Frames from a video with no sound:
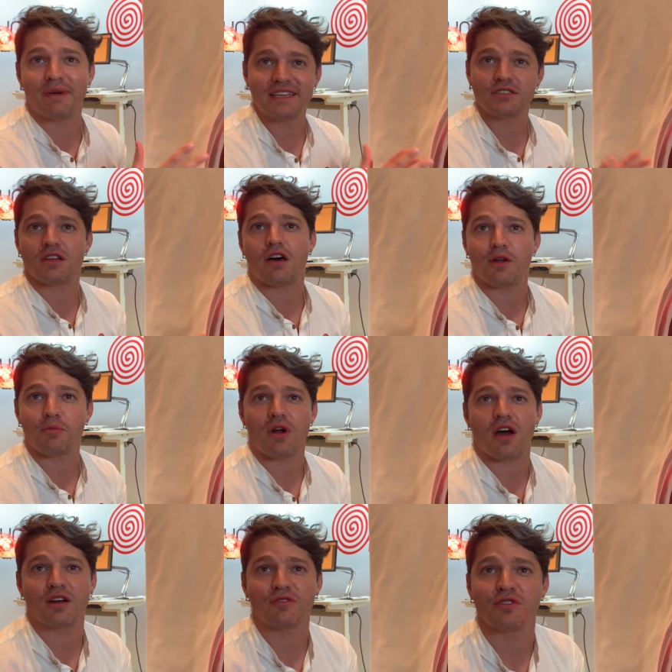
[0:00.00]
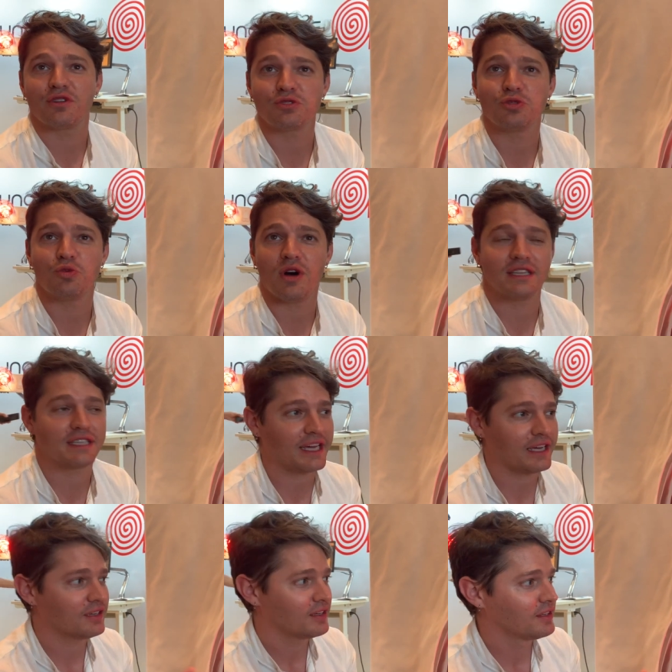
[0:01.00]
base sauna product for those who want
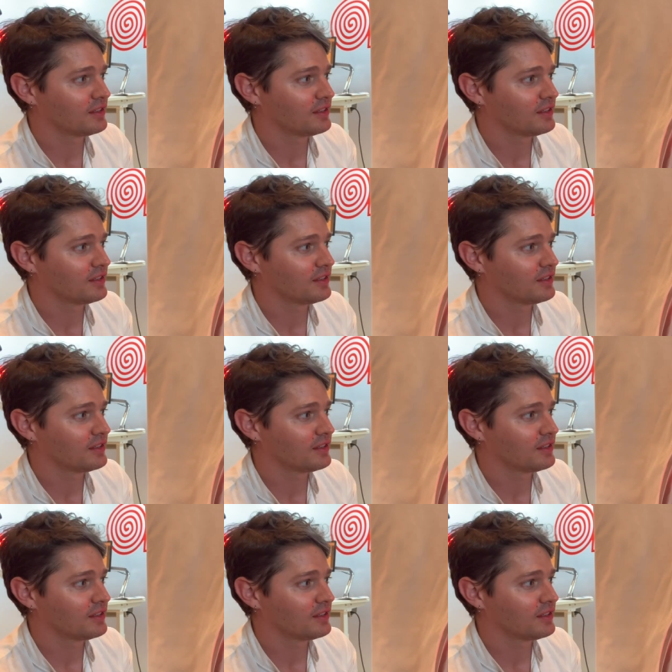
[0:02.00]
that